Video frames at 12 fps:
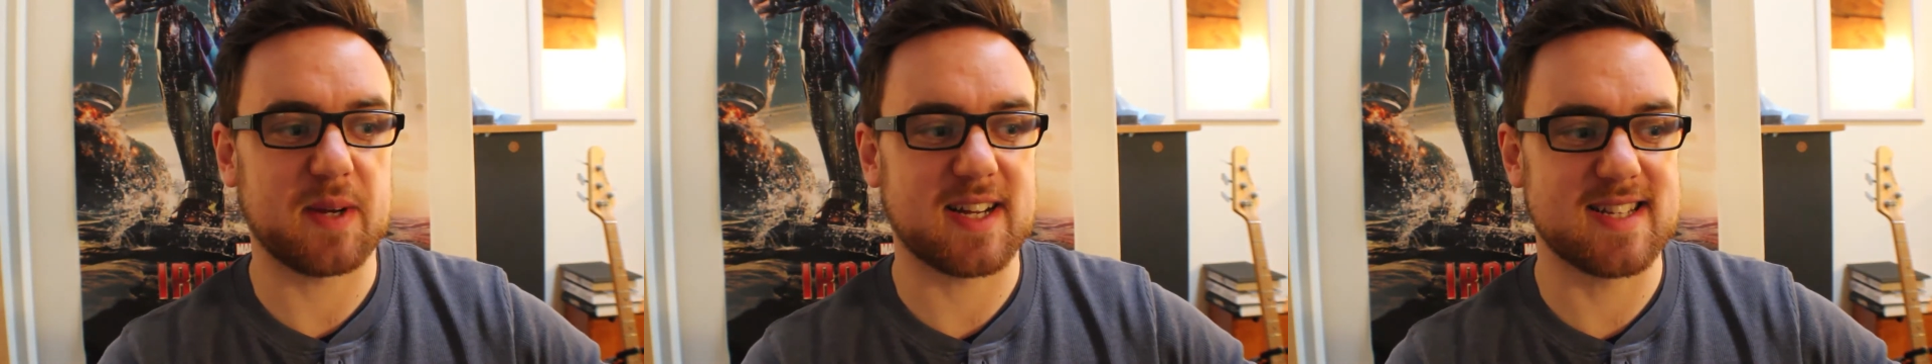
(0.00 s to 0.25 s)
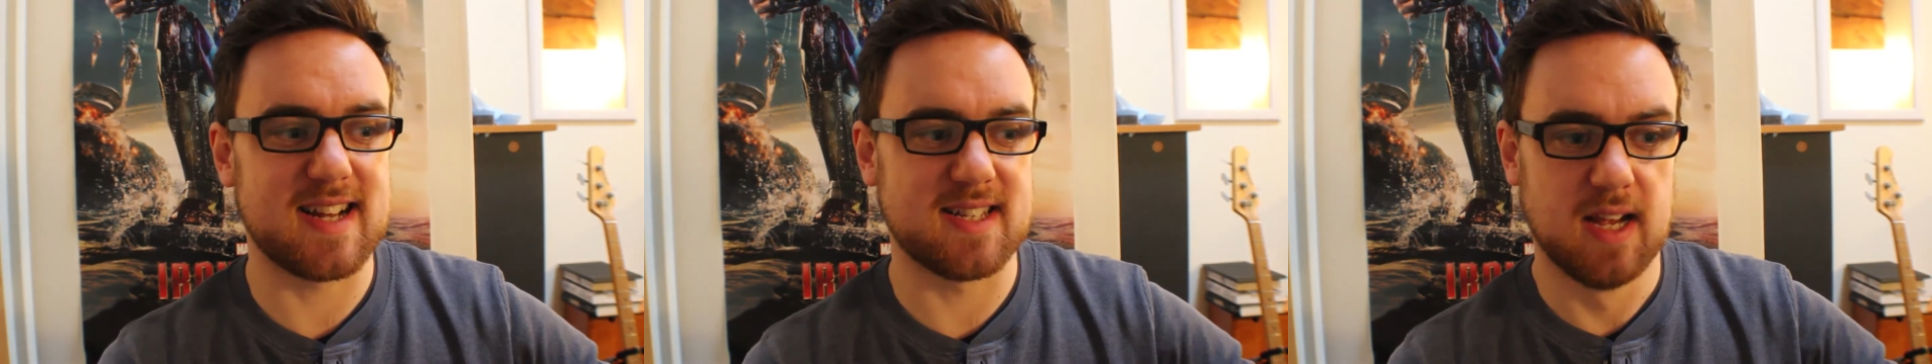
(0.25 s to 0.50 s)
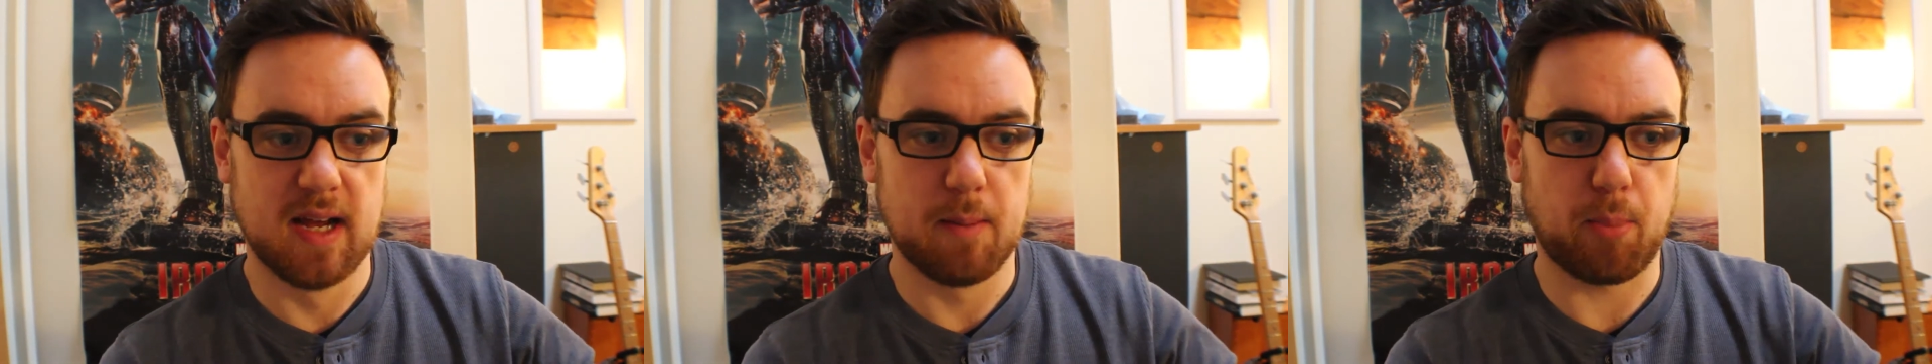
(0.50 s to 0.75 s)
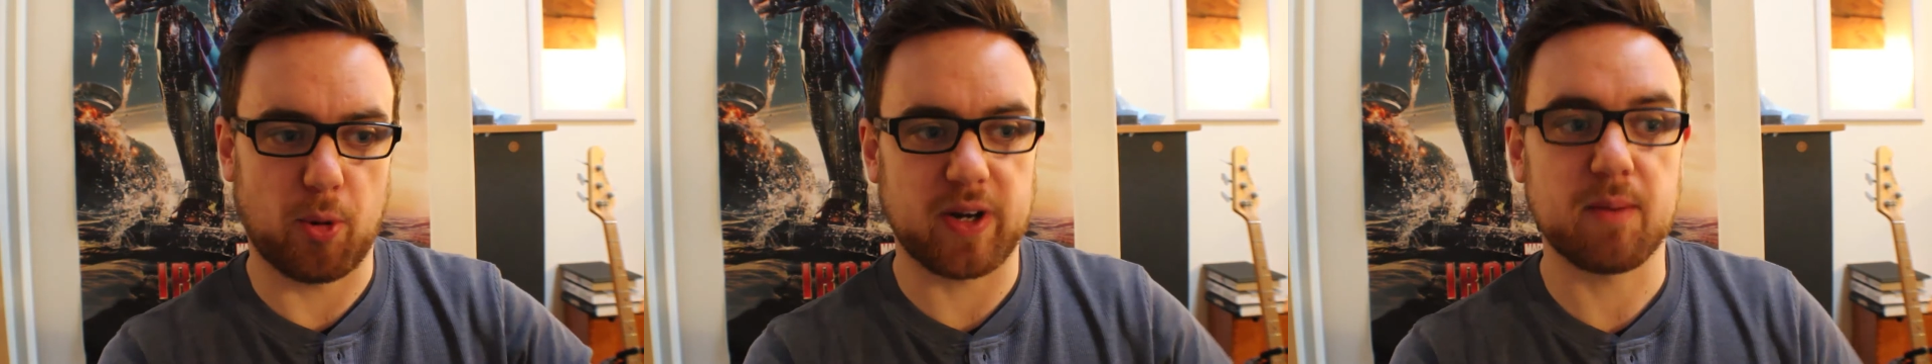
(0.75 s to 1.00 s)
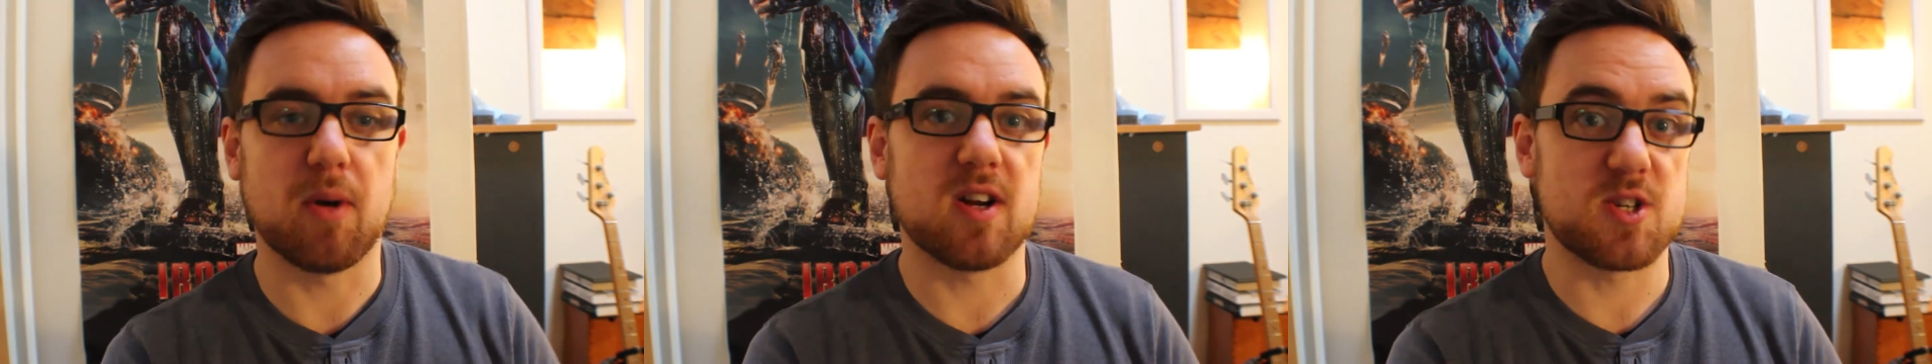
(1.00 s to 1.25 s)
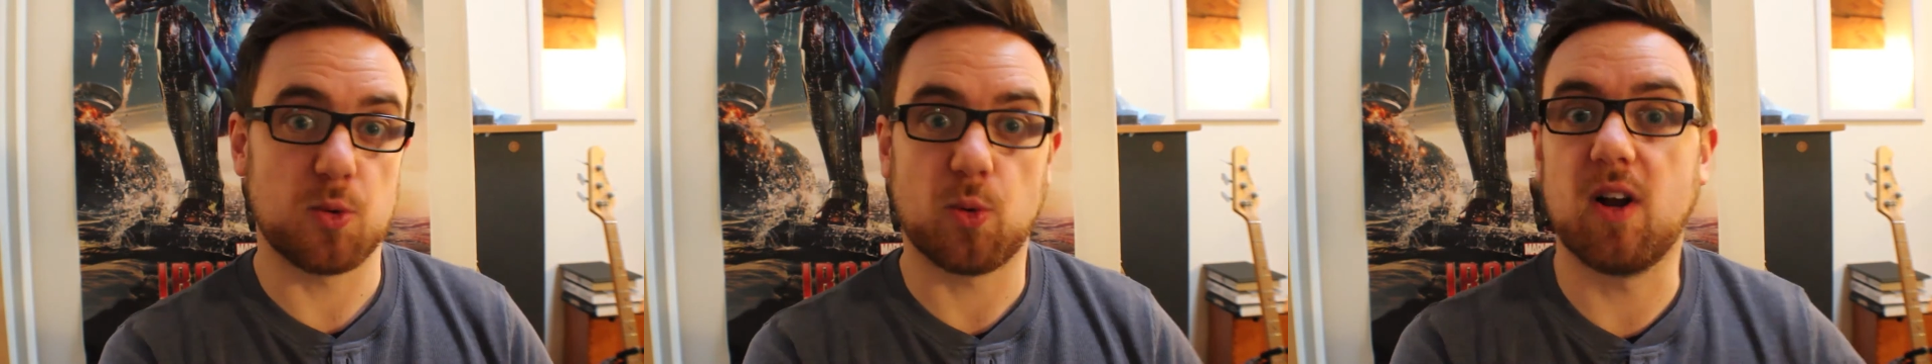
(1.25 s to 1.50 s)
because that's pretty
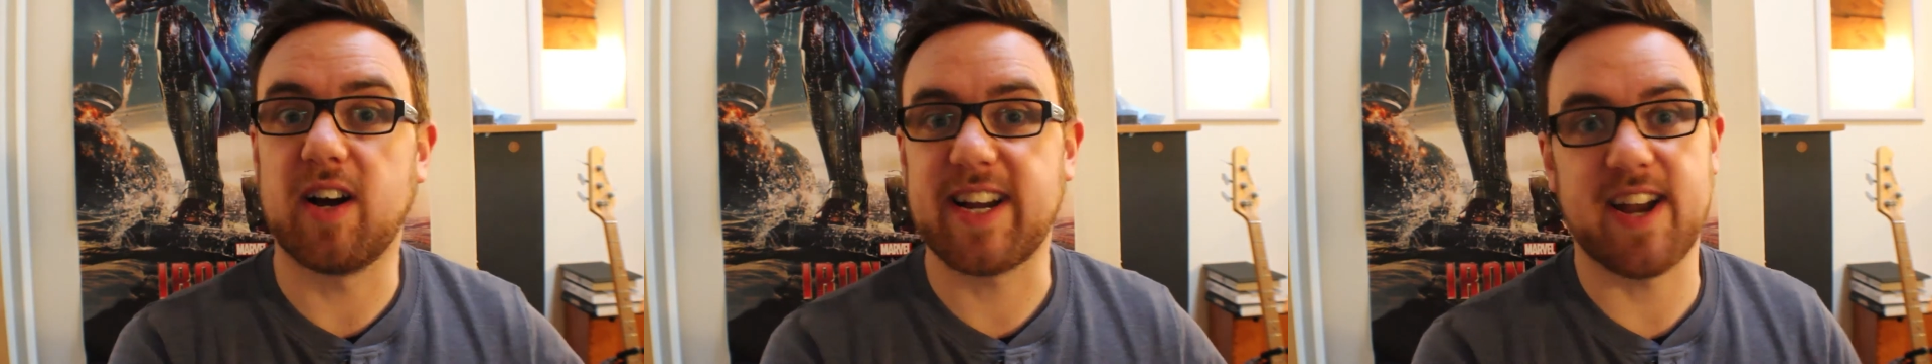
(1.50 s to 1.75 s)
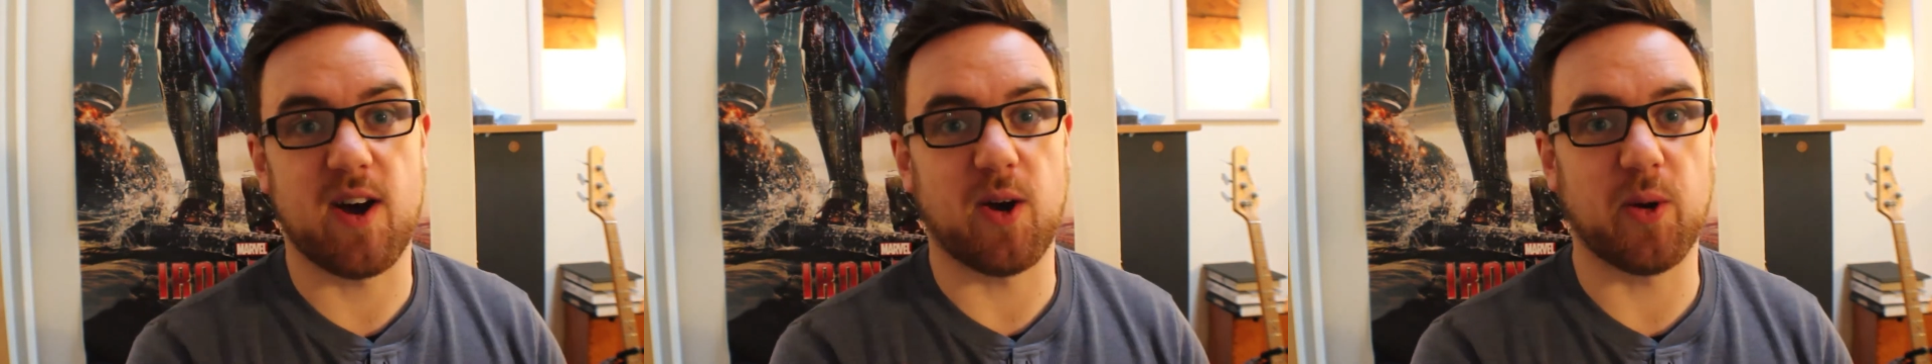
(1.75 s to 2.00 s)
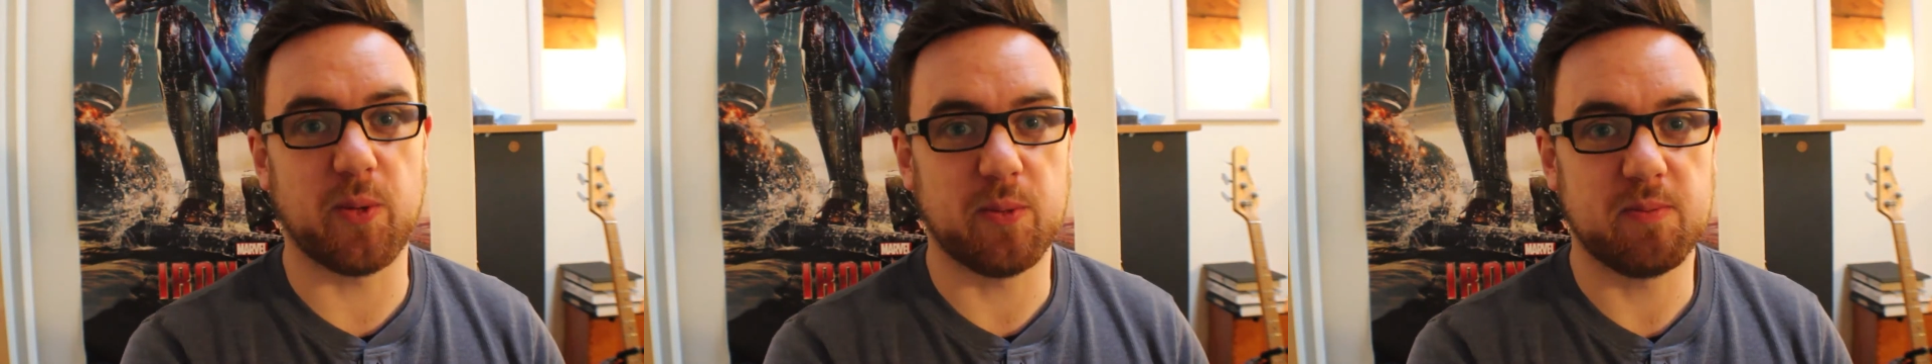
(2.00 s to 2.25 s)
much all I know.